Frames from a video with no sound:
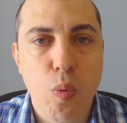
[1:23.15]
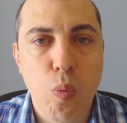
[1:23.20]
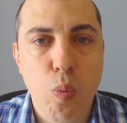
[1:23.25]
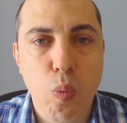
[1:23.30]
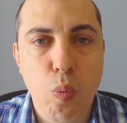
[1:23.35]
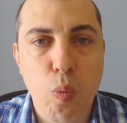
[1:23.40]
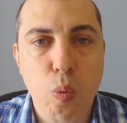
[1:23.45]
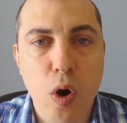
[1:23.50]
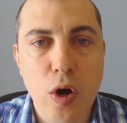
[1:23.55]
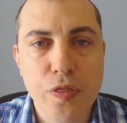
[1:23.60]

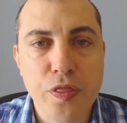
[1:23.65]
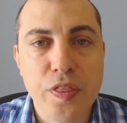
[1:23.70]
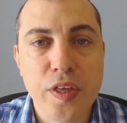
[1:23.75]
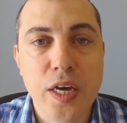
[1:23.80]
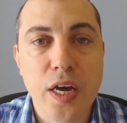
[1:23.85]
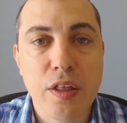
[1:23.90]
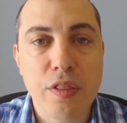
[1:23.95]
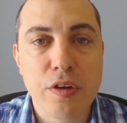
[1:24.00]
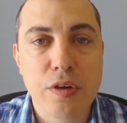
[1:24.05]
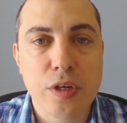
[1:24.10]
what
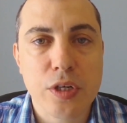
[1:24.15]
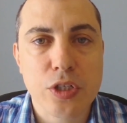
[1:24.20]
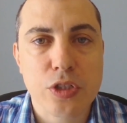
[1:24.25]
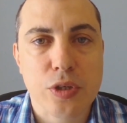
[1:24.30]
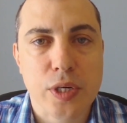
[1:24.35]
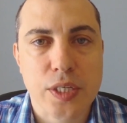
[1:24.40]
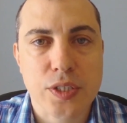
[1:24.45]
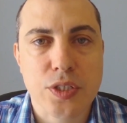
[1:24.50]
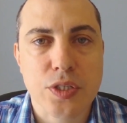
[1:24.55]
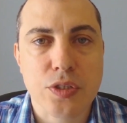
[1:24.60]
the other
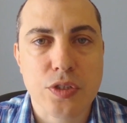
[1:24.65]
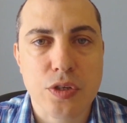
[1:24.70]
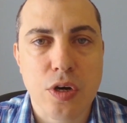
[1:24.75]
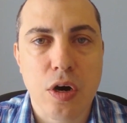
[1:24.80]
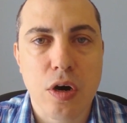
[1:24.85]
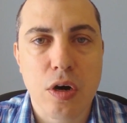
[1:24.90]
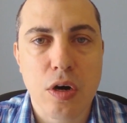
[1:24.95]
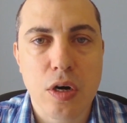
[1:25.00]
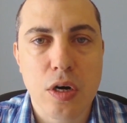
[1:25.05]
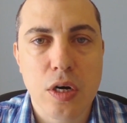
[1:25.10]

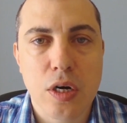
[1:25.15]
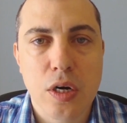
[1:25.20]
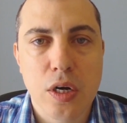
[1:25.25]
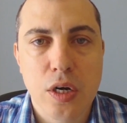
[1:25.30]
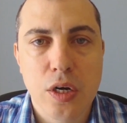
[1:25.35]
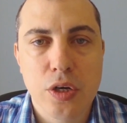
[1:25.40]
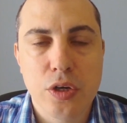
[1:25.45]
addresses are